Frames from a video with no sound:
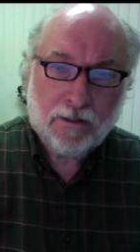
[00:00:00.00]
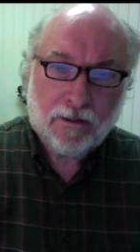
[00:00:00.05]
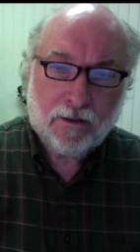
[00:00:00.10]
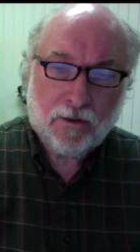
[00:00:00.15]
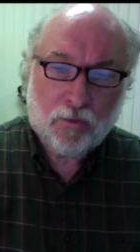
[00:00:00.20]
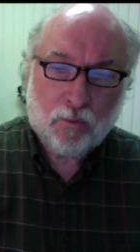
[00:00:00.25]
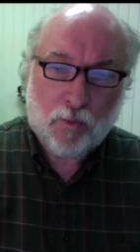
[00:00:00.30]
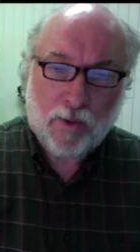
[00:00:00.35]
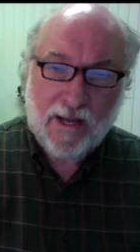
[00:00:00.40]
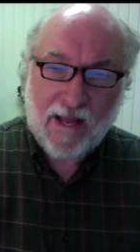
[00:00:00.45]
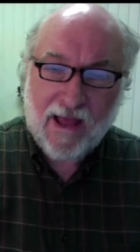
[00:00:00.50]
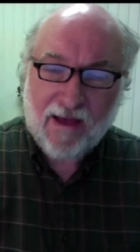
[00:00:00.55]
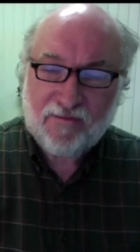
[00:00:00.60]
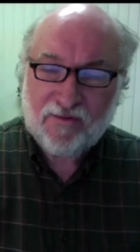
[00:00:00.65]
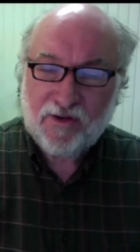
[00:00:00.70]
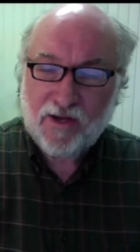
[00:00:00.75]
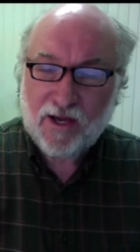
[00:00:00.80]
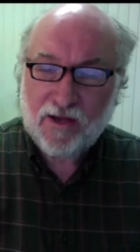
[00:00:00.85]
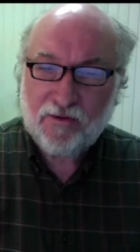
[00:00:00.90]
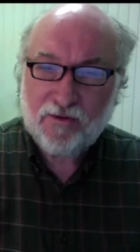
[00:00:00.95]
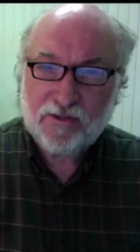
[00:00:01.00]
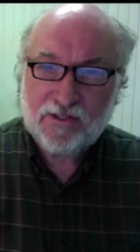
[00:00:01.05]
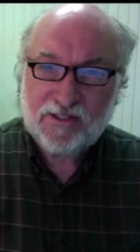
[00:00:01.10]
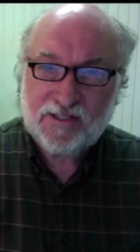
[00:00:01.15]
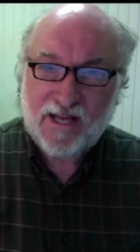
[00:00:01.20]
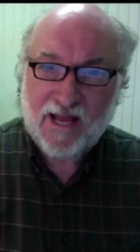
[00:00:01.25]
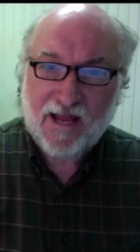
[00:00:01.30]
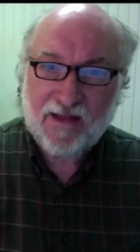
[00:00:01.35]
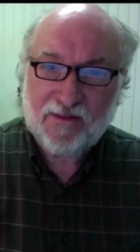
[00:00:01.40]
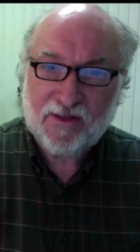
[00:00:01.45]
we have to
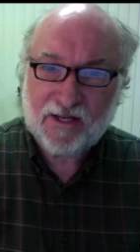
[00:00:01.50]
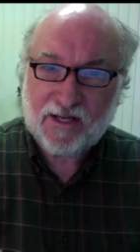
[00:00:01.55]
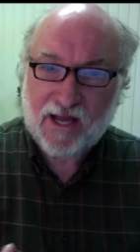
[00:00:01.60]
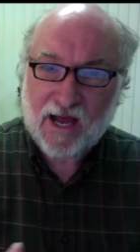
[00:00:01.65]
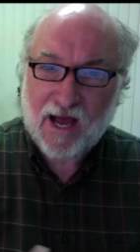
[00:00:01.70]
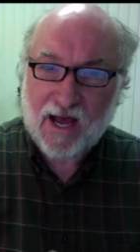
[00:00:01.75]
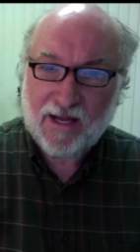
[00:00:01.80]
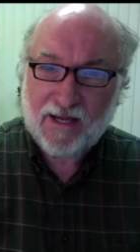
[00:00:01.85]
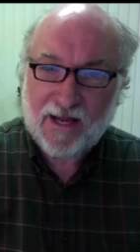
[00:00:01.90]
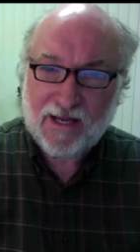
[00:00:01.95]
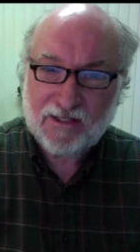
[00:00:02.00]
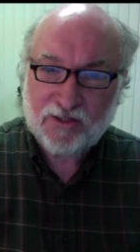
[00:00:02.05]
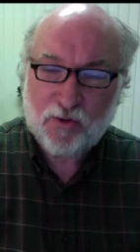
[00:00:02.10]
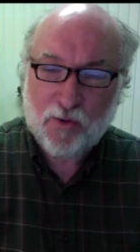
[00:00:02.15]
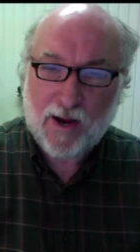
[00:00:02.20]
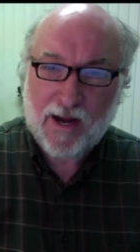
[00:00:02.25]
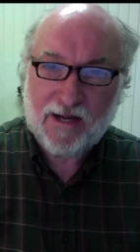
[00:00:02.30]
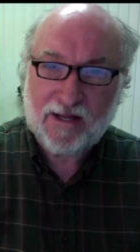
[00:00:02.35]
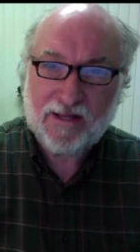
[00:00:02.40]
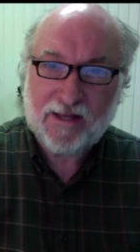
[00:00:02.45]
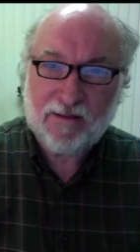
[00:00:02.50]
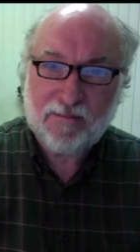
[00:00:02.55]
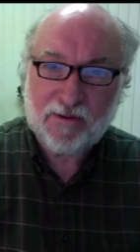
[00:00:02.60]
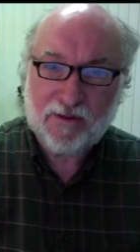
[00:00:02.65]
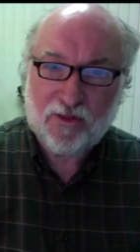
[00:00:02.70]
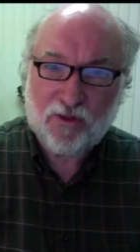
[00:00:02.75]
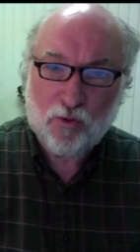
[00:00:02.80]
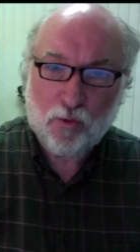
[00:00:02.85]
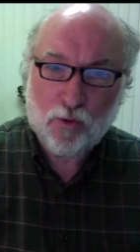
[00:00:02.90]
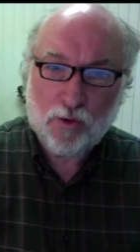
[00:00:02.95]
understand that God has granted them
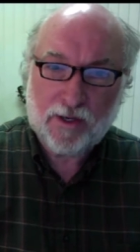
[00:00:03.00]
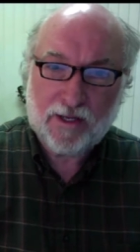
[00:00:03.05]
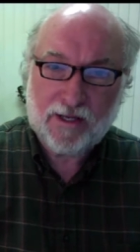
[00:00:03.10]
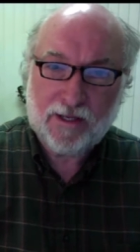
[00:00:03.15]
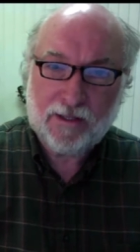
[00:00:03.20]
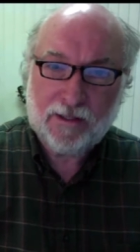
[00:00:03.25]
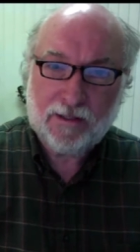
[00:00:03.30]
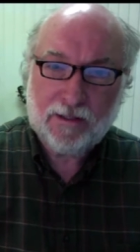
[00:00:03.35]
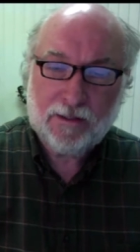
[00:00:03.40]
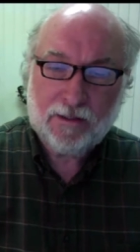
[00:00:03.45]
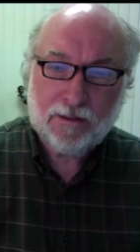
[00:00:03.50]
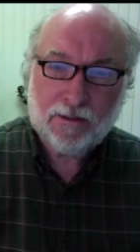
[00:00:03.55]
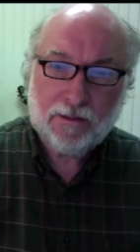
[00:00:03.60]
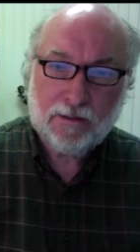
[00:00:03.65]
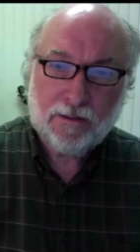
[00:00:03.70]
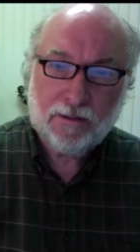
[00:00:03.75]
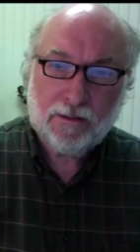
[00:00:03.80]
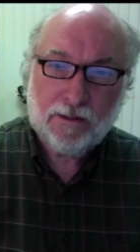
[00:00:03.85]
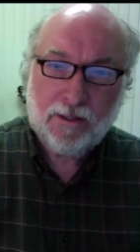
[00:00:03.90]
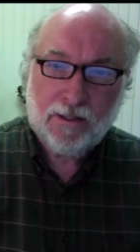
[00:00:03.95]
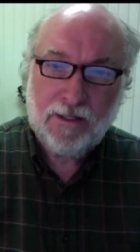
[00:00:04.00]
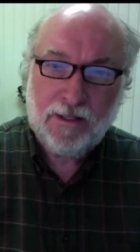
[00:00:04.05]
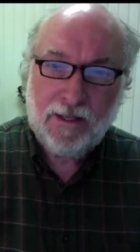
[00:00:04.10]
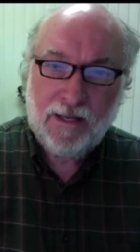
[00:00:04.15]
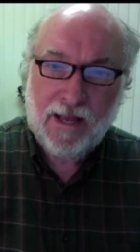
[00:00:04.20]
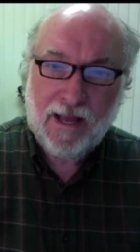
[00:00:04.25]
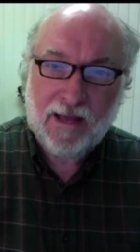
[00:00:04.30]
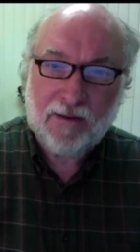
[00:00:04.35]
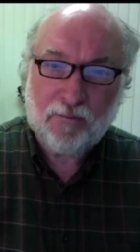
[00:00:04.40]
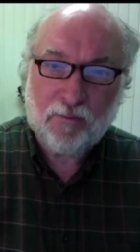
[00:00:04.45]
authority.
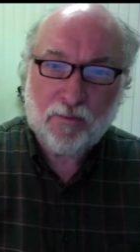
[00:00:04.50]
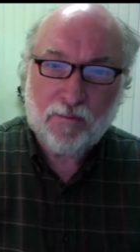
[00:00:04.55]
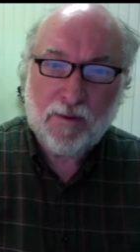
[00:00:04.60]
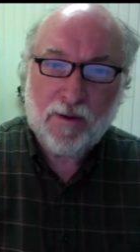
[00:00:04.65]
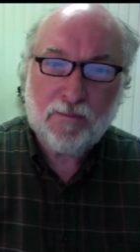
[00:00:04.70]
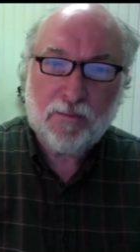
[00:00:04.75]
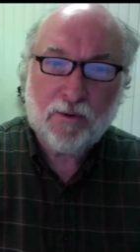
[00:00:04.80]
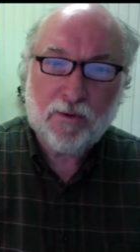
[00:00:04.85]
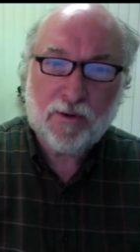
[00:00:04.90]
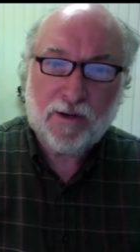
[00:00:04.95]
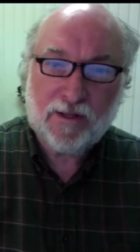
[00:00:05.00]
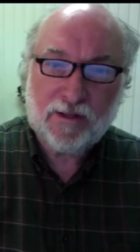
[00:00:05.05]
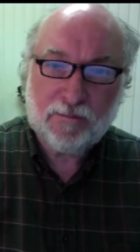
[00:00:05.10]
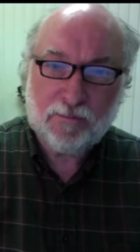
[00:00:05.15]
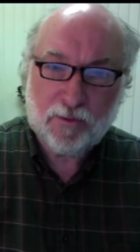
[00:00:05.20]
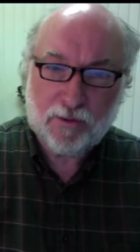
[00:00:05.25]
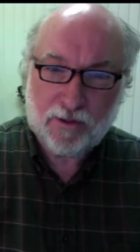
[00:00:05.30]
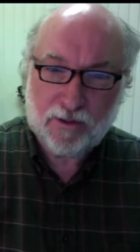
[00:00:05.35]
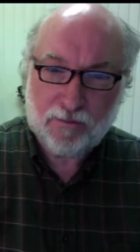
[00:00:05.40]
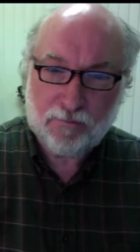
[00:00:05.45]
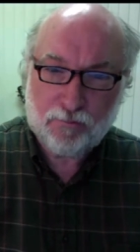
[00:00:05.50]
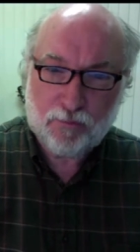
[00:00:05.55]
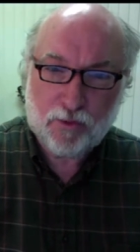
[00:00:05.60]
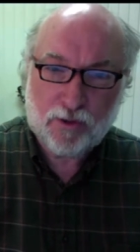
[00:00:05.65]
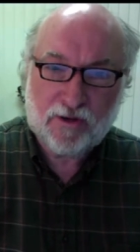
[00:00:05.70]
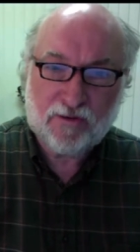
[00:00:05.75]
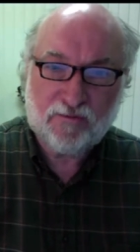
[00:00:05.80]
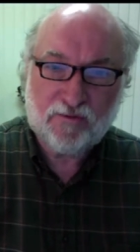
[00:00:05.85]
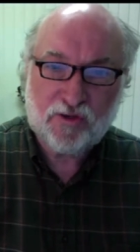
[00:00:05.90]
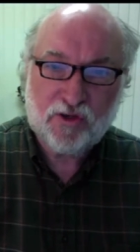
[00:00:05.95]
And remember in the book, book
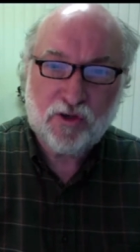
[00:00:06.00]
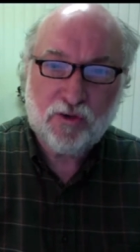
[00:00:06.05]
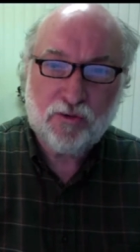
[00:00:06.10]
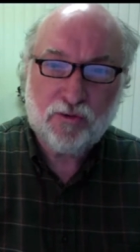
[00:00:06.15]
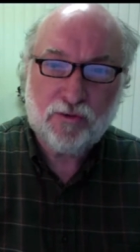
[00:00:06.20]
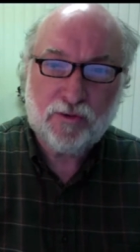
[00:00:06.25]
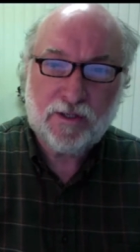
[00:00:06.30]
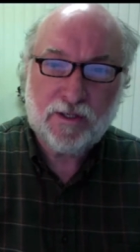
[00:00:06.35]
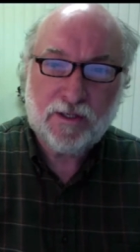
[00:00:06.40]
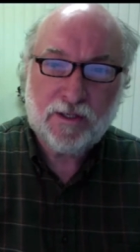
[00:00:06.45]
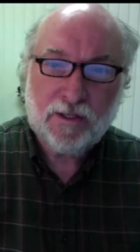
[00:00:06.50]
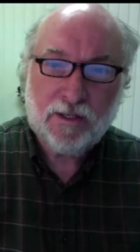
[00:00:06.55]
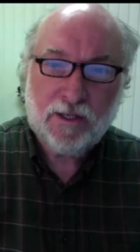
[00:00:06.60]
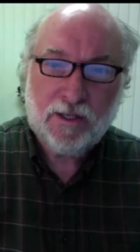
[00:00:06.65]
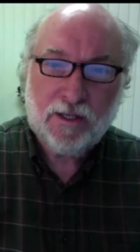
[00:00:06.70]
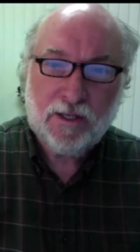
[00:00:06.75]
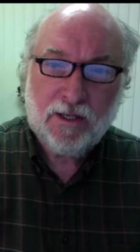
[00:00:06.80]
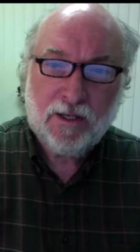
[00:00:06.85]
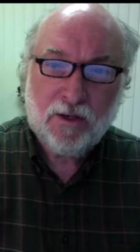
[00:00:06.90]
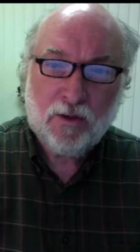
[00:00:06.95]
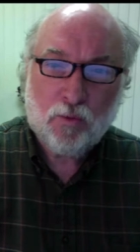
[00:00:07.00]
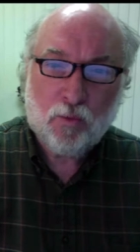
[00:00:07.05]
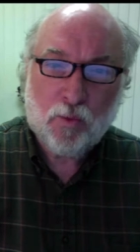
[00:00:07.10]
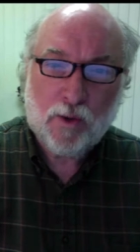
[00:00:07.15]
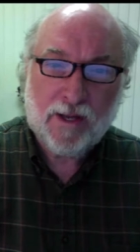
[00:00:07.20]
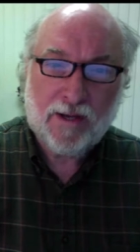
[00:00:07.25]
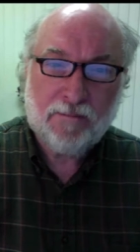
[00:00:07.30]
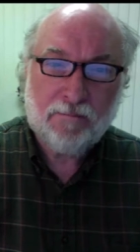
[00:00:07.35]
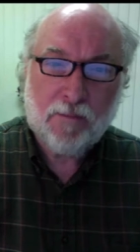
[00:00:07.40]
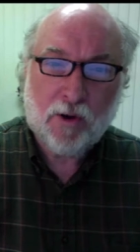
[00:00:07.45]
of Jude,
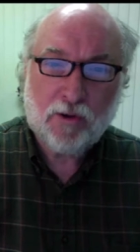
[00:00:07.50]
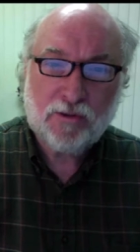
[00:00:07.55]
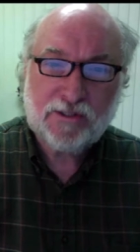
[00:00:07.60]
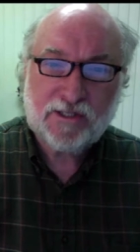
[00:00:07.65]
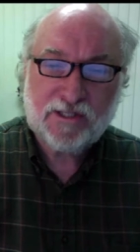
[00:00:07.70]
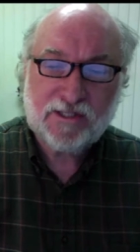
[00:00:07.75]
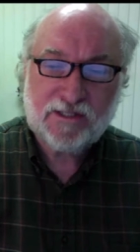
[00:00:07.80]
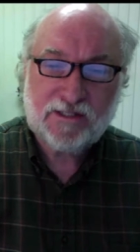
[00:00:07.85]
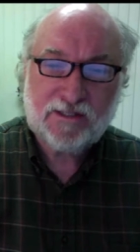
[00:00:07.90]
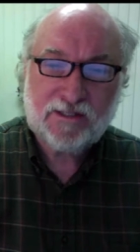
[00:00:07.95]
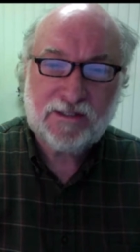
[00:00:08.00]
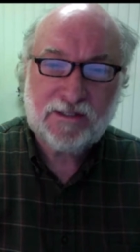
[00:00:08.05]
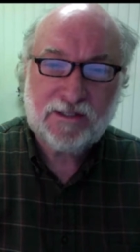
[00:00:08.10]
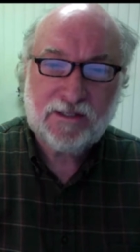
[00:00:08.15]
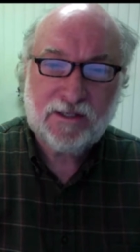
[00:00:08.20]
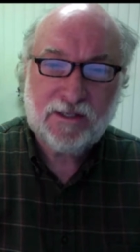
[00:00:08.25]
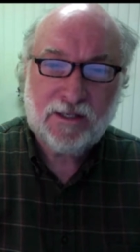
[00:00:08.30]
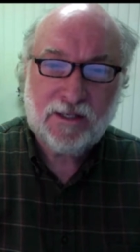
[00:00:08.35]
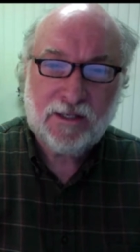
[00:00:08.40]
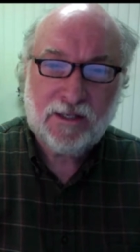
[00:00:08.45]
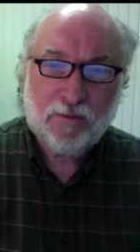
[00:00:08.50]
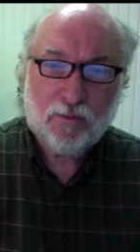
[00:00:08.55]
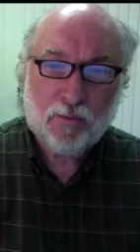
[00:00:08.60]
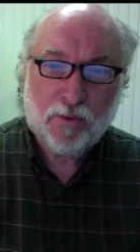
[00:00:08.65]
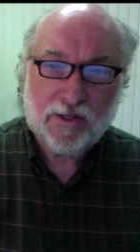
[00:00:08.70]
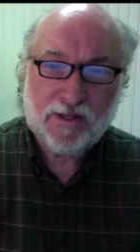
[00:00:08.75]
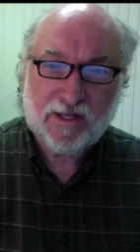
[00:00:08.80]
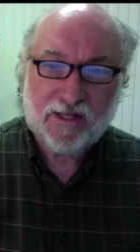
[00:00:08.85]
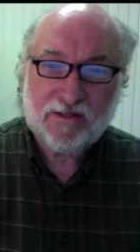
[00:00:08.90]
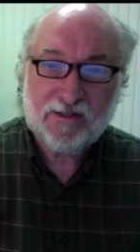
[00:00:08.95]
when Moses,
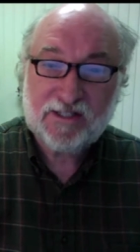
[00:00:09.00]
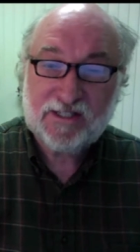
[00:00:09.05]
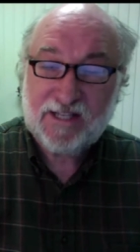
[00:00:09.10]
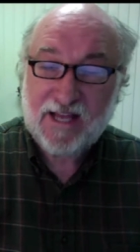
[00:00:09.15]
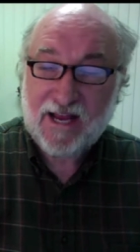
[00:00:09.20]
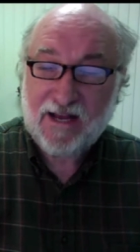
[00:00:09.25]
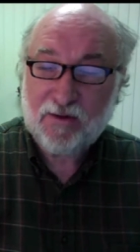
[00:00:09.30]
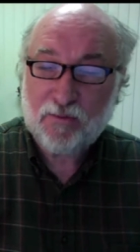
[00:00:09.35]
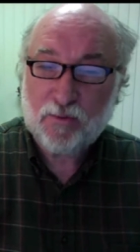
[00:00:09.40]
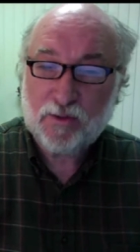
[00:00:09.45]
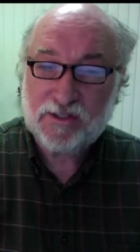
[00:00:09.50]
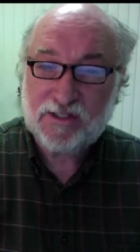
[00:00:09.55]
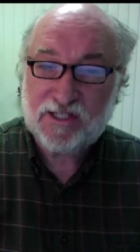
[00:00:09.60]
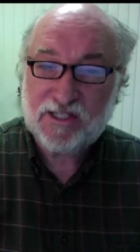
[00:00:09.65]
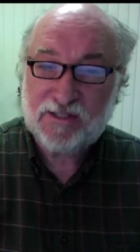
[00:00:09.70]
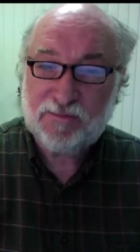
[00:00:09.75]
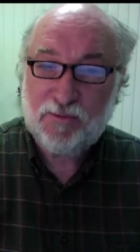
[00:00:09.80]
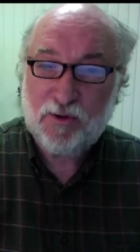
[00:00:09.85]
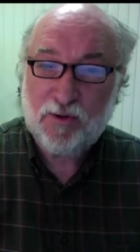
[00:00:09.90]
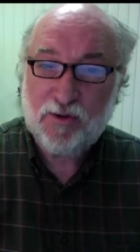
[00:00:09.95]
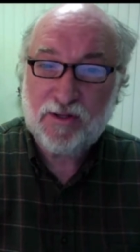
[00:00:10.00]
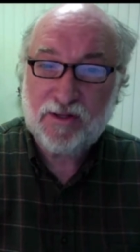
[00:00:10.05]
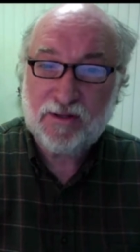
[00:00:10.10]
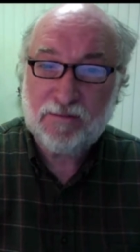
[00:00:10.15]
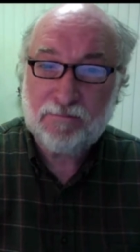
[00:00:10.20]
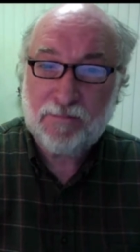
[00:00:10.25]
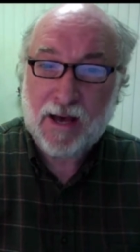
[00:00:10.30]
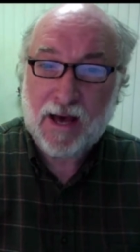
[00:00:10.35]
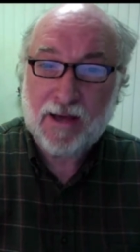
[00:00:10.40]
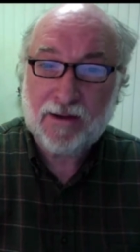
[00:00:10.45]
when the, Satan was disputing the,
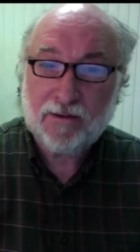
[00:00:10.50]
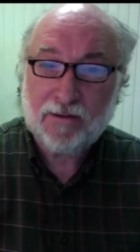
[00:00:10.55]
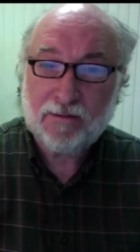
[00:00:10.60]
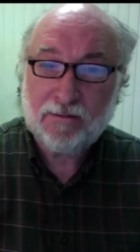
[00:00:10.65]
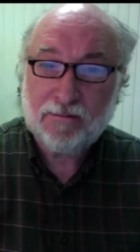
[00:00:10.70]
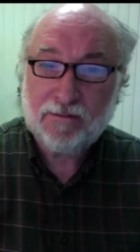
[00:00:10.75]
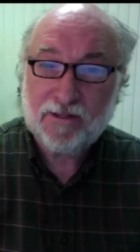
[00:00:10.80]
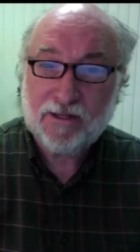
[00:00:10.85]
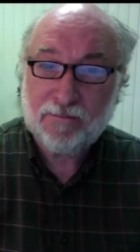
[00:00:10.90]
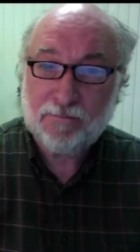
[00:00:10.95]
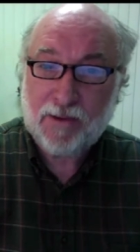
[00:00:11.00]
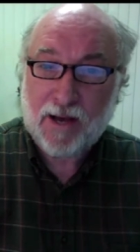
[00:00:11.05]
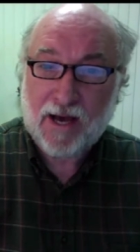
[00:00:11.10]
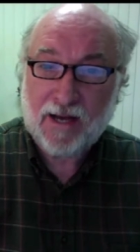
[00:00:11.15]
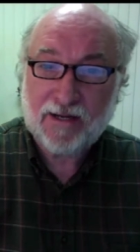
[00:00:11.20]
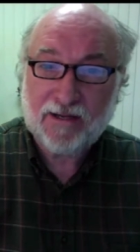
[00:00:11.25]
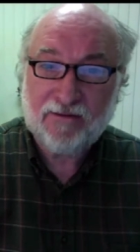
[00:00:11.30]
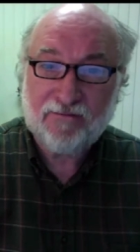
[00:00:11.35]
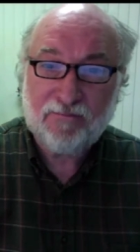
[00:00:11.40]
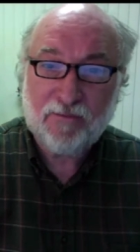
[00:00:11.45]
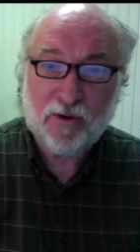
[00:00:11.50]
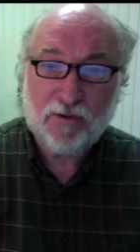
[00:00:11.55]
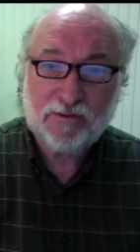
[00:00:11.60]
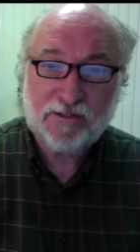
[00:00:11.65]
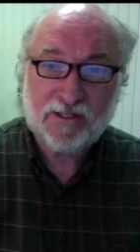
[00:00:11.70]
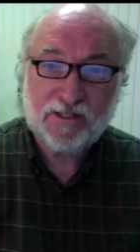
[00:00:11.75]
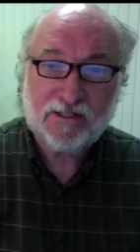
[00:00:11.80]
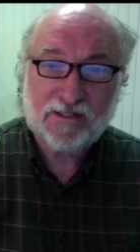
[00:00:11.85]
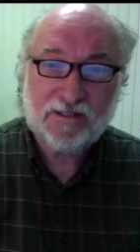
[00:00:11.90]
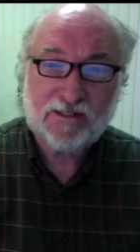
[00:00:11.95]
bottle, the body of
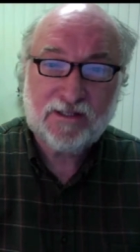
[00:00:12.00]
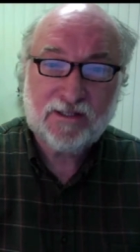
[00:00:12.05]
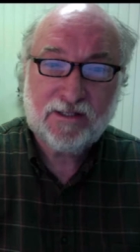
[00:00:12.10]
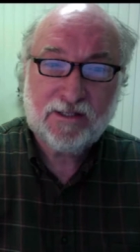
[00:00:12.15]
Moses,